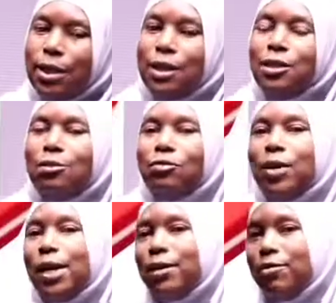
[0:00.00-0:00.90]
it is
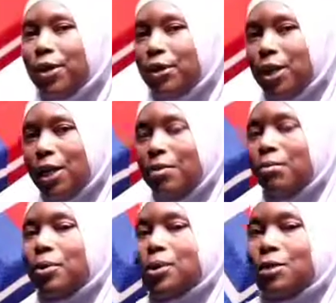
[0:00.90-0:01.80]
very, very
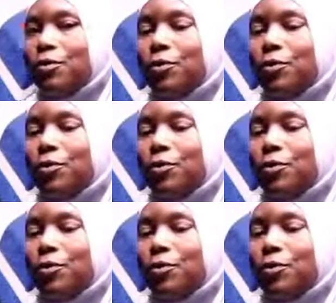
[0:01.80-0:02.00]
important